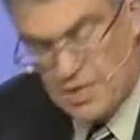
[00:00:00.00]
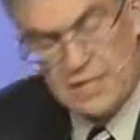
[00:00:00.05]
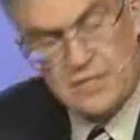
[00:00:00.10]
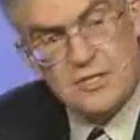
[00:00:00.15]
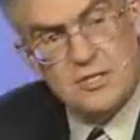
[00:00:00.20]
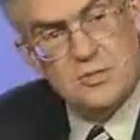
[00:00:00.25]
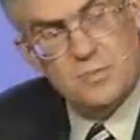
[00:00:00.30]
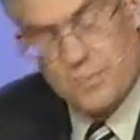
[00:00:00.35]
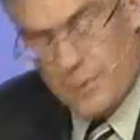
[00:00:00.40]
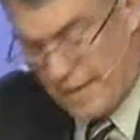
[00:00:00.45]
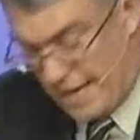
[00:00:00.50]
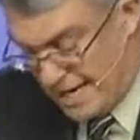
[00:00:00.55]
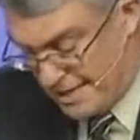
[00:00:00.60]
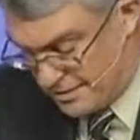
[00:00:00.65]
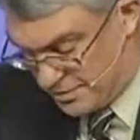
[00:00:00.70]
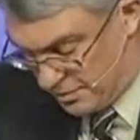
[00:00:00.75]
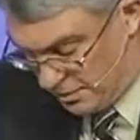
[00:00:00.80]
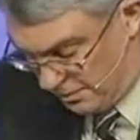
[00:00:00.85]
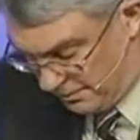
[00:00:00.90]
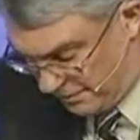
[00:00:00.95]
such as
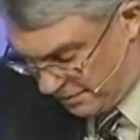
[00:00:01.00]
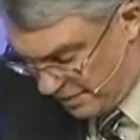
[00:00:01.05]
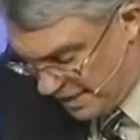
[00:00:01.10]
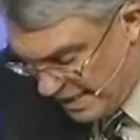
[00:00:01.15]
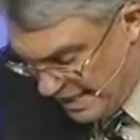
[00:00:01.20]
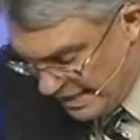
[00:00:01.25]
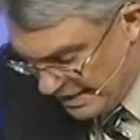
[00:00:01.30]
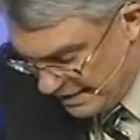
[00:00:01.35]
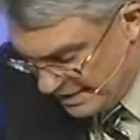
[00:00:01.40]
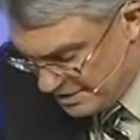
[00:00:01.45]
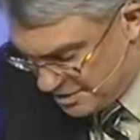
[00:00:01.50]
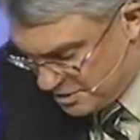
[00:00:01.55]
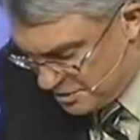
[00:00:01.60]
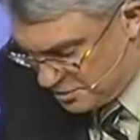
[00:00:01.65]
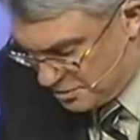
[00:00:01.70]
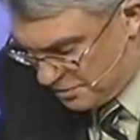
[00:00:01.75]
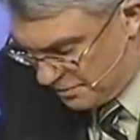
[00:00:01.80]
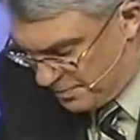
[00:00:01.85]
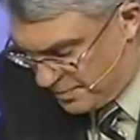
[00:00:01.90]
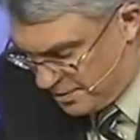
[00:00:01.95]
Passover,
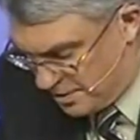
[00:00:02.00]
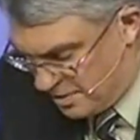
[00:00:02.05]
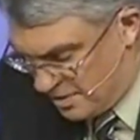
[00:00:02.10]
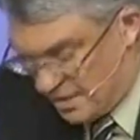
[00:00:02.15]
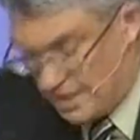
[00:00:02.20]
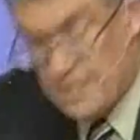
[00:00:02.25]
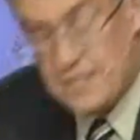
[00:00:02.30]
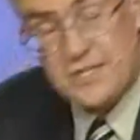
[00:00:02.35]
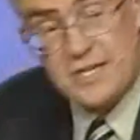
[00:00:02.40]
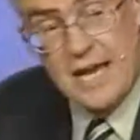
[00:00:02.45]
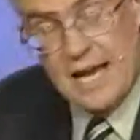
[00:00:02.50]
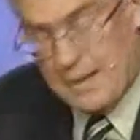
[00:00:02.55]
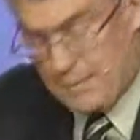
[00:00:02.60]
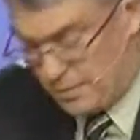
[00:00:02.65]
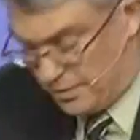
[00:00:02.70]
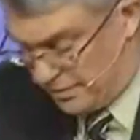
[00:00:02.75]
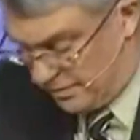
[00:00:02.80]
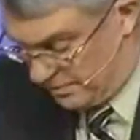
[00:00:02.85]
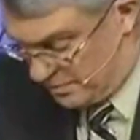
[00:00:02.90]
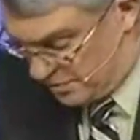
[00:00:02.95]
issues of purity,
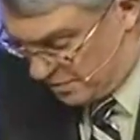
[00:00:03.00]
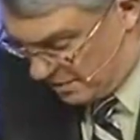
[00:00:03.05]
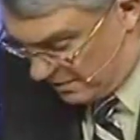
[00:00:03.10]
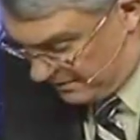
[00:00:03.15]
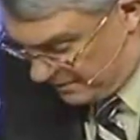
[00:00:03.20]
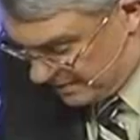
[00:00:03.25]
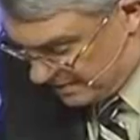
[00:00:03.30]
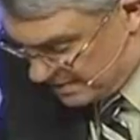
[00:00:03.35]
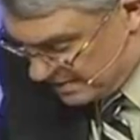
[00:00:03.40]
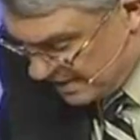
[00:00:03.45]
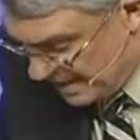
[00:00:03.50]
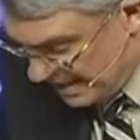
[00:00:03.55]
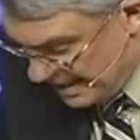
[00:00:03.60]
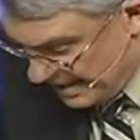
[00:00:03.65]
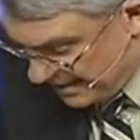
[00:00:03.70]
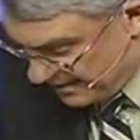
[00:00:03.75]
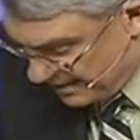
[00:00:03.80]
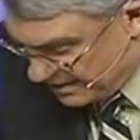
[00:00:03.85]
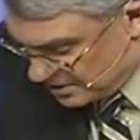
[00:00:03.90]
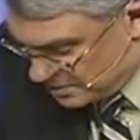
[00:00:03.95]
Sabbath observance.
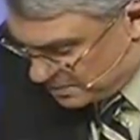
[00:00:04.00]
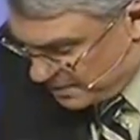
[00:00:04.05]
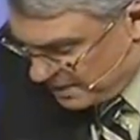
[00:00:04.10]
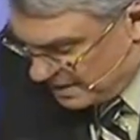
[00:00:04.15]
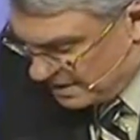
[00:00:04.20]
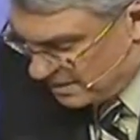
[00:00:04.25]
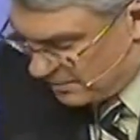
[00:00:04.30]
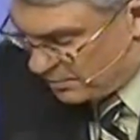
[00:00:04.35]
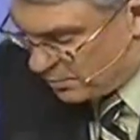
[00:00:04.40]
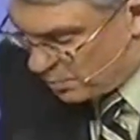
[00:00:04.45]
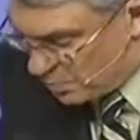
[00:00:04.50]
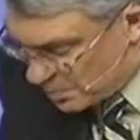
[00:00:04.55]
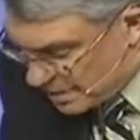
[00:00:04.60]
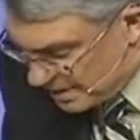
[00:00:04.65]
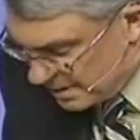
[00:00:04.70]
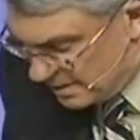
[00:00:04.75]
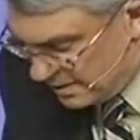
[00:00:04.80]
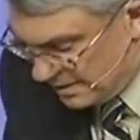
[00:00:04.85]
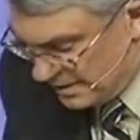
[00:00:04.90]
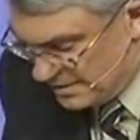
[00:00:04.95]
They speak of
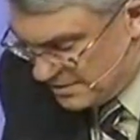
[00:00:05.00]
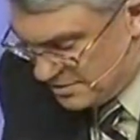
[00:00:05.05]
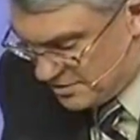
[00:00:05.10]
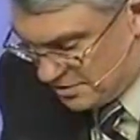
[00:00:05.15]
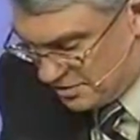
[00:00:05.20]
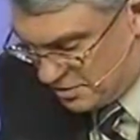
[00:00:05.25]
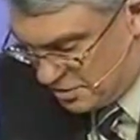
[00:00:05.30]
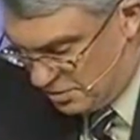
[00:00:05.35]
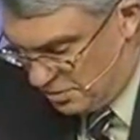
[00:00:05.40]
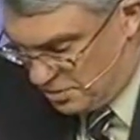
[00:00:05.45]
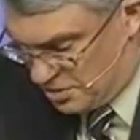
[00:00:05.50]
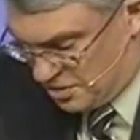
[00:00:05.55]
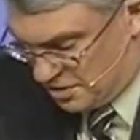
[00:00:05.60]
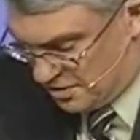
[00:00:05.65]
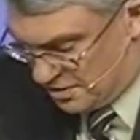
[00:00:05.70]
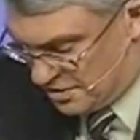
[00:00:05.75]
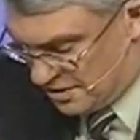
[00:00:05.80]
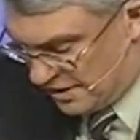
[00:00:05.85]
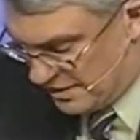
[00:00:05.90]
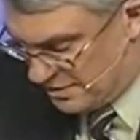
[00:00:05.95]
real
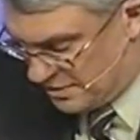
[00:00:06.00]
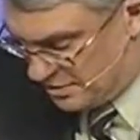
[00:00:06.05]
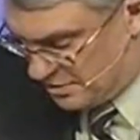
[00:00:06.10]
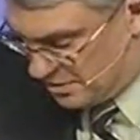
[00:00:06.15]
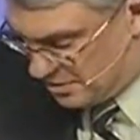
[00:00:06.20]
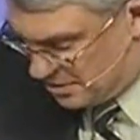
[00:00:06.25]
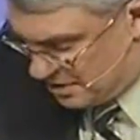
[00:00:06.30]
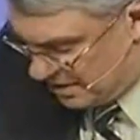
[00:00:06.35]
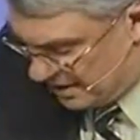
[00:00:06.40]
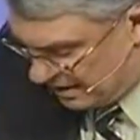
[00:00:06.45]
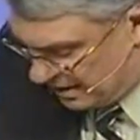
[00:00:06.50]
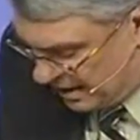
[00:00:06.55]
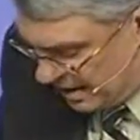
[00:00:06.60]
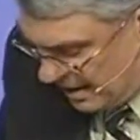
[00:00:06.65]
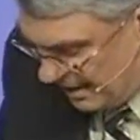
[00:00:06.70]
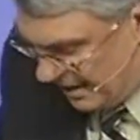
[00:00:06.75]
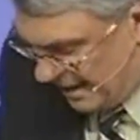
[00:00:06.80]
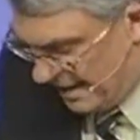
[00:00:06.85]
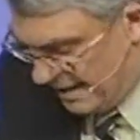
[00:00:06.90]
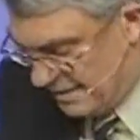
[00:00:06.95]
institutions, such as the
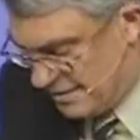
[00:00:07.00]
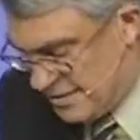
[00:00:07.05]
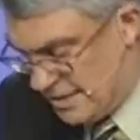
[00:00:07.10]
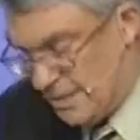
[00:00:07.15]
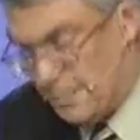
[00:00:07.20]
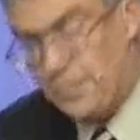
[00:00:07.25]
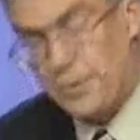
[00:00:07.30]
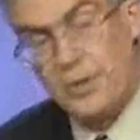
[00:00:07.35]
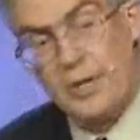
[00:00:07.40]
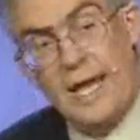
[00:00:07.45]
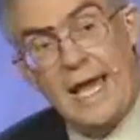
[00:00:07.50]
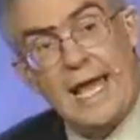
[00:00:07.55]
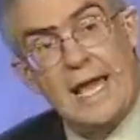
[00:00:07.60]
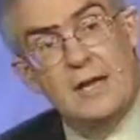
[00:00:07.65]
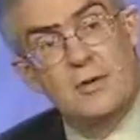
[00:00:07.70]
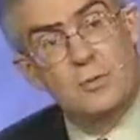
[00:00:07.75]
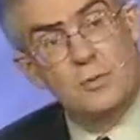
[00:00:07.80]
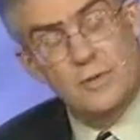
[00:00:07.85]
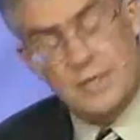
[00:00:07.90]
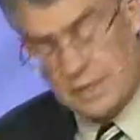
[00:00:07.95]
synagogue and temple,
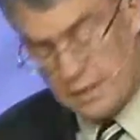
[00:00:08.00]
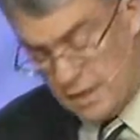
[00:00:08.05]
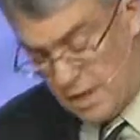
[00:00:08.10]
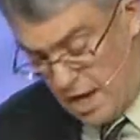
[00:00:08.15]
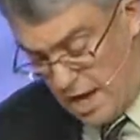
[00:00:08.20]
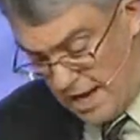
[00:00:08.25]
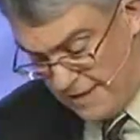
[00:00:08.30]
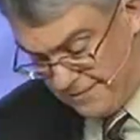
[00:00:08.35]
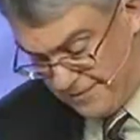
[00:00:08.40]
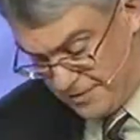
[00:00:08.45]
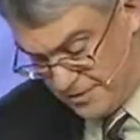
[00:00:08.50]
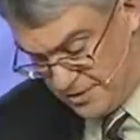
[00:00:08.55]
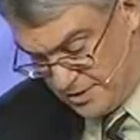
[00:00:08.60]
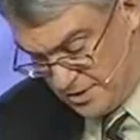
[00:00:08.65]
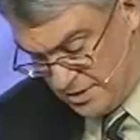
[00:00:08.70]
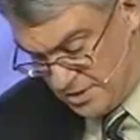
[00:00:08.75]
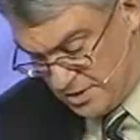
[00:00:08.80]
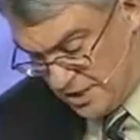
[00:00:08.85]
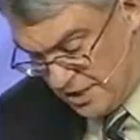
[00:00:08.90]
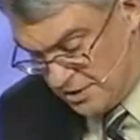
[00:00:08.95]
and real
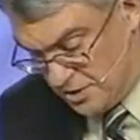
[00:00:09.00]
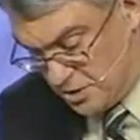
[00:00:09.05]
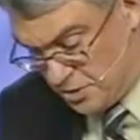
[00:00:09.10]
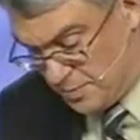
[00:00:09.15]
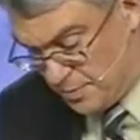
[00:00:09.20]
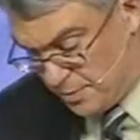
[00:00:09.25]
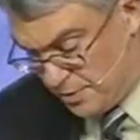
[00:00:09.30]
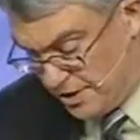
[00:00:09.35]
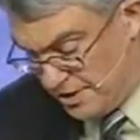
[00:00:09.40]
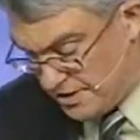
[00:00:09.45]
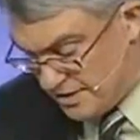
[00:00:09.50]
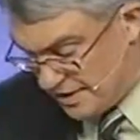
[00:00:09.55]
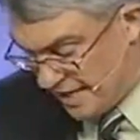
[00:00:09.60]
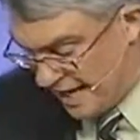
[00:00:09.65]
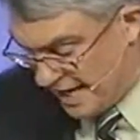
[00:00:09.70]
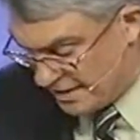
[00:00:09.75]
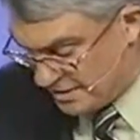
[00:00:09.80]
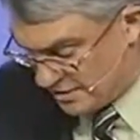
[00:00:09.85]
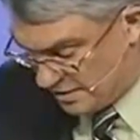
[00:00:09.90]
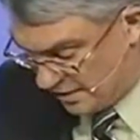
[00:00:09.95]
offices, such as priests,
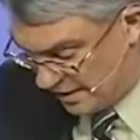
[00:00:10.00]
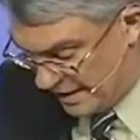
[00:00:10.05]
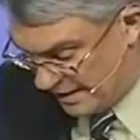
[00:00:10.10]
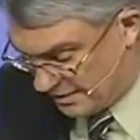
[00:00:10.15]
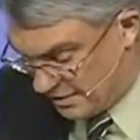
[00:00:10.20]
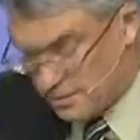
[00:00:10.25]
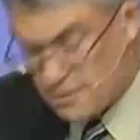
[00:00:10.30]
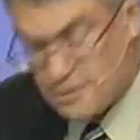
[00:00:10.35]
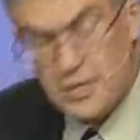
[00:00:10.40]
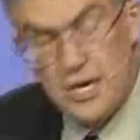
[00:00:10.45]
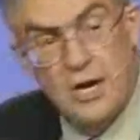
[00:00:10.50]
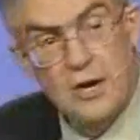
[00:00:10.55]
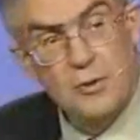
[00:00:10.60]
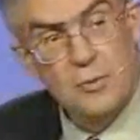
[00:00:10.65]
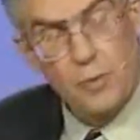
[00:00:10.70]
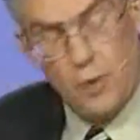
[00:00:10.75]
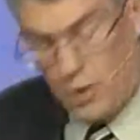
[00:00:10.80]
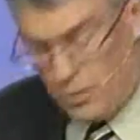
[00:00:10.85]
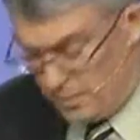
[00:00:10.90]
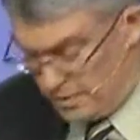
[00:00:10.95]
tax collectors,
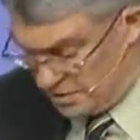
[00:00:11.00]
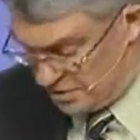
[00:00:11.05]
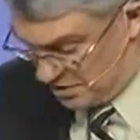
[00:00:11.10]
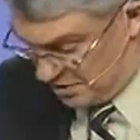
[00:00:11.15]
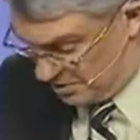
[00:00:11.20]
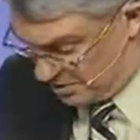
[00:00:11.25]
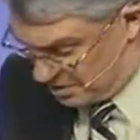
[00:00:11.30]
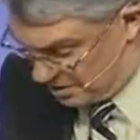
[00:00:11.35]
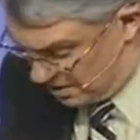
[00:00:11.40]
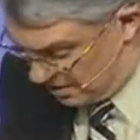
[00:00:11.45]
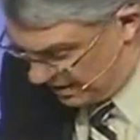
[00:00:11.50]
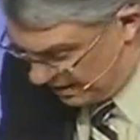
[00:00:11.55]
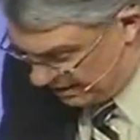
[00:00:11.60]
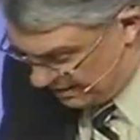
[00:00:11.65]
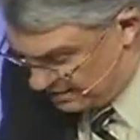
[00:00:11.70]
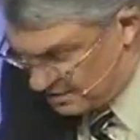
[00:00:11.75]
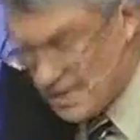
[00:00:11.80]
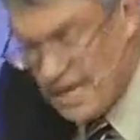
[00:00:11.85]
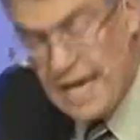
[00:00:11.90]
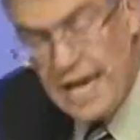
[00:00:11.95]
Roman
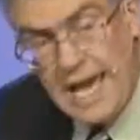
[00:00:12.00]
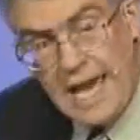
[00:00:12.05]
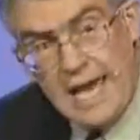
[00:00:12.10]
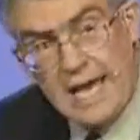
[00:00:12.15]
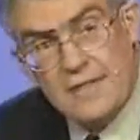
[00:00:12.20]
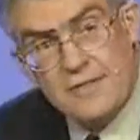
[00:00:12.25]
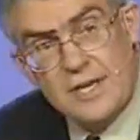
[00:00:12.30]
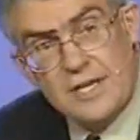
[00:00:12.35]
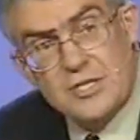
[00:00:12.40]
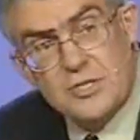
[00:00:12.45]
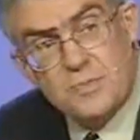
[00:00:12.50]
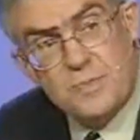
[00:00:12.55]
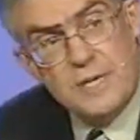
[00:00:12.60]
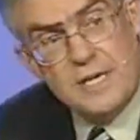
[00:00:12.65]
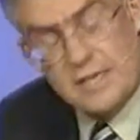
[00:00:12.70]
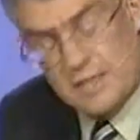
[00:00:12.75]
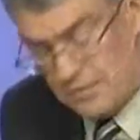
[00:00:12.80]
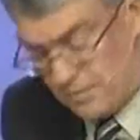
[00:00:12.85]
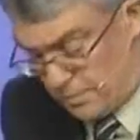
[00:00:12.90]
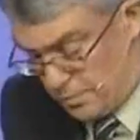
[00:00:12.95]
centurions. And they
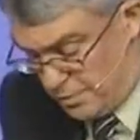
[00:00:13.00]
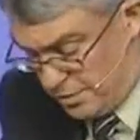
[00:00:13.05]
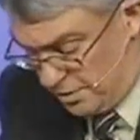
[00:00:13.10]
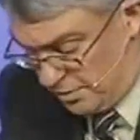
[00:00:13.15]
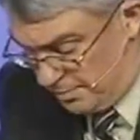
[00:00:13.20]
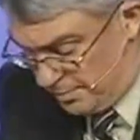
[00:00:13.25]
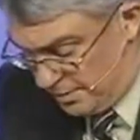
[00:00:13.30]
speak of real